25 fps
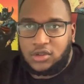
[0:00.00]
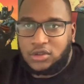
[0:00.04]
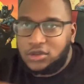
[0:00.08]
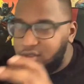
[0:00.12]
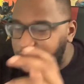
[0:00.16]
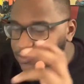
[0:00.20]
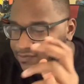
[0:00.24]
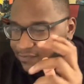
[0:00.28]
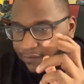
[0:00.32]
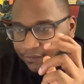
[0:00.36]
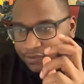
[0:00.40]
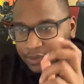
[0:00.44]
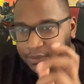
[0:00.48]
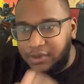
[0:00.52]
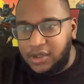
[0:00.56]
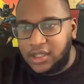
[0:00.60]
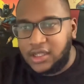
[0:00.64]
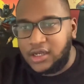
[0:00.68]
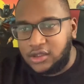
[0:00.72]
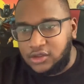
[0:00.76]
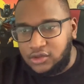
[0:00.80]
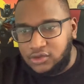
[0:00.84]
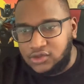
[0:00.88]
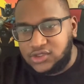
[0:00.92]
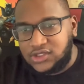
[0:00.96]
From the
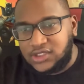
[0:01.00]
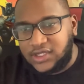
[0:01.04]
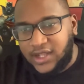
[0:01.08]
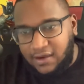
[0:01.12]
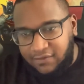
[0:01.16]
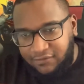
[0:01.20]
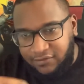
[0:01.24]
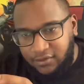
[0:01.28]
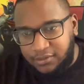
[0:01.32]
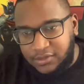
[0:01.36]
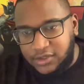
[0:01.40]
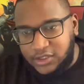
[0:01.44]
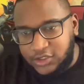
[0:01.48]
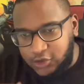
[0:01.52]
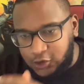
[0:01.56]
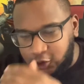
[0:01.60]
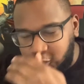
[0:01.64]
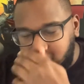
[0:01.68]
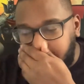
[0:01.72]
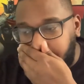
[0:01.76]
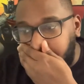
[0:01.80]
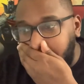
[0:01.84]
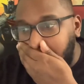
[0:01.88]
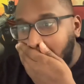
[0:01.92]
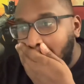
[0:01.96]
beginning, you see that from his
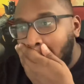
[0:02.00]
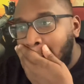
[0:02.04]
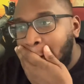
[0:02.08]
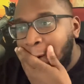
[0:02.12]
dream.